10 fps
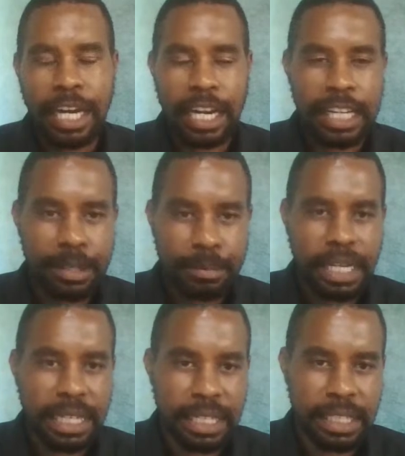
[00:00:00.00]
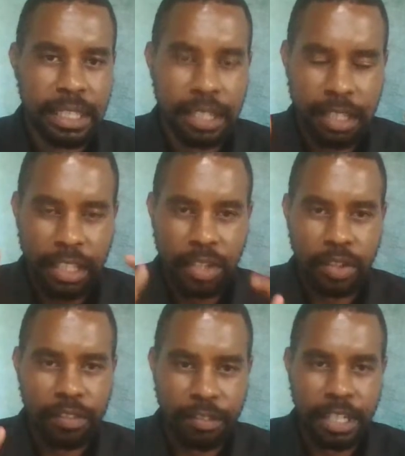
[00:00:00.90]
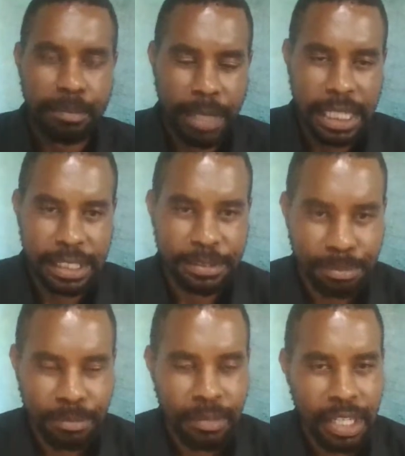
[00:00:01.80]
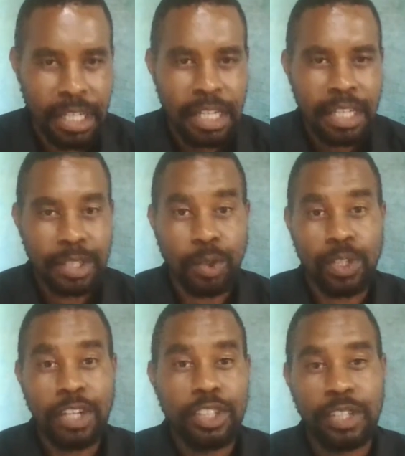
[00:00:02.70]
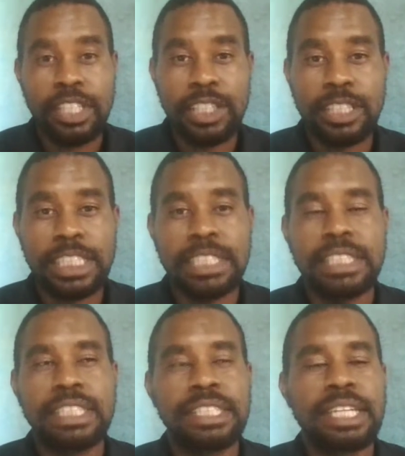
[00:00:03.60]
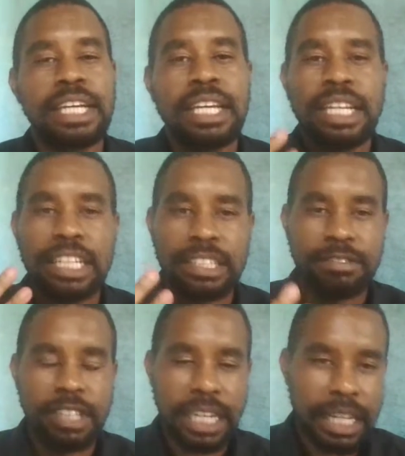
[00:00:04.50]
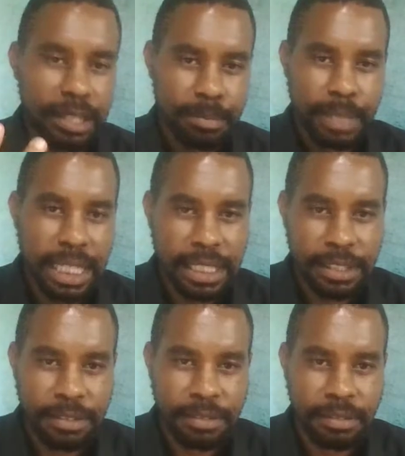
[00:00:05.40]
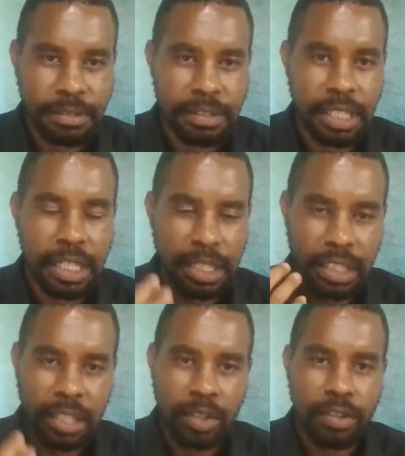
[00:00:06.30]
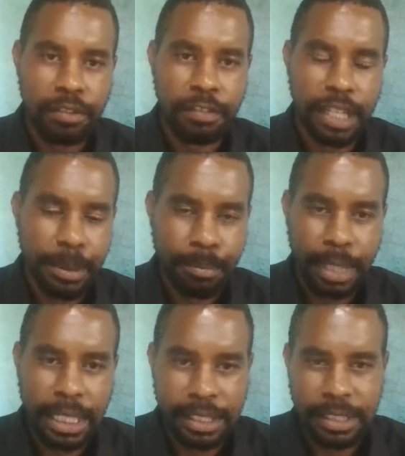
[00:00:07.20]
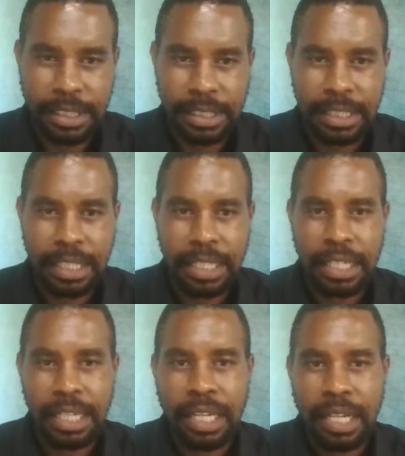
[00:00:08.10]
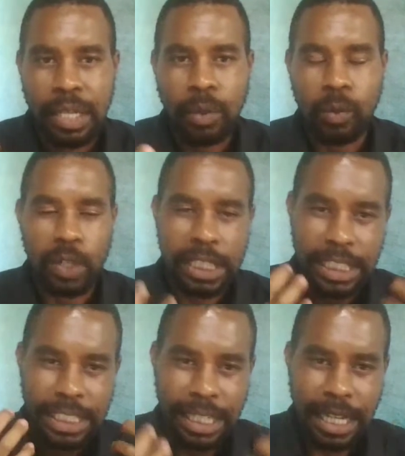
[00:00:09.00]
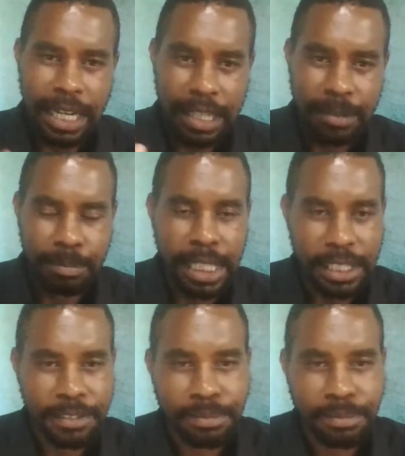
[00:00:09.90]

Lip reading: grant money is not free money. So now the question is, if grant money is not free money, what is grant money?